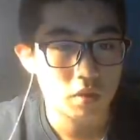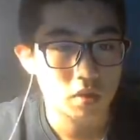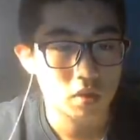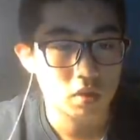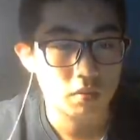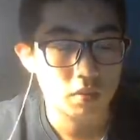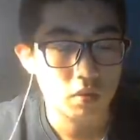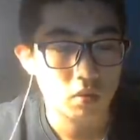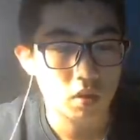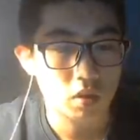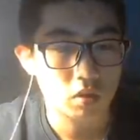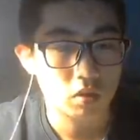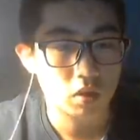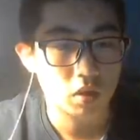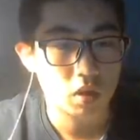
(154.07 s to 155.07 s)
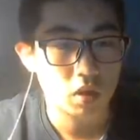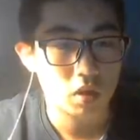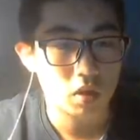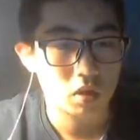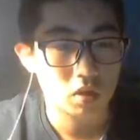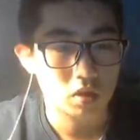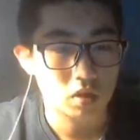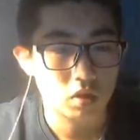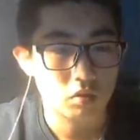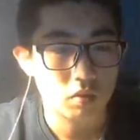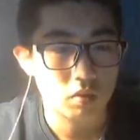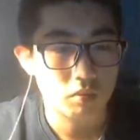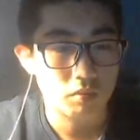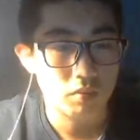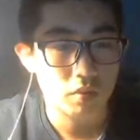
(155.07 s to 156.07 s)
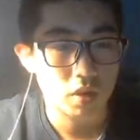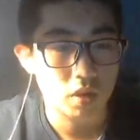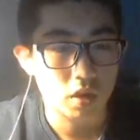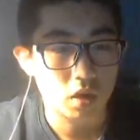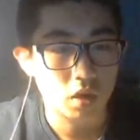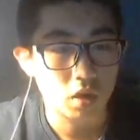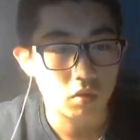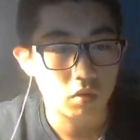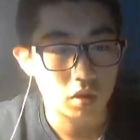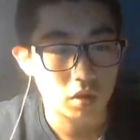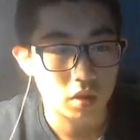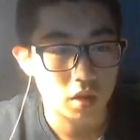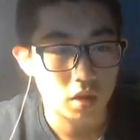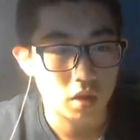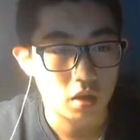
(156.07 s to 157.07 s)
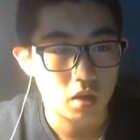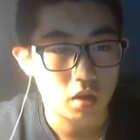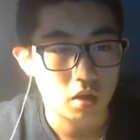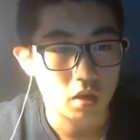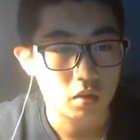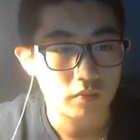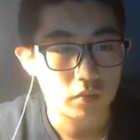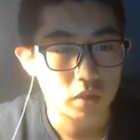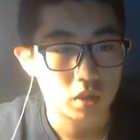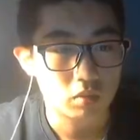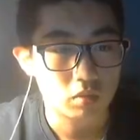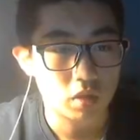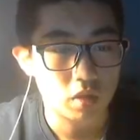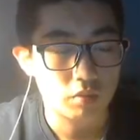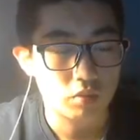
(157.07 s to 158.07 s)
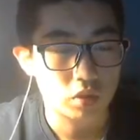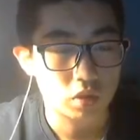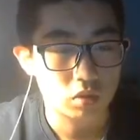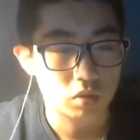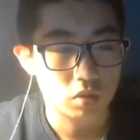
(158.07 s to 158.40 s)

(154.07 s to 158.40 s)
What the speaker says: his cupola. I think the shell went a bit lower than that. Some guy pushing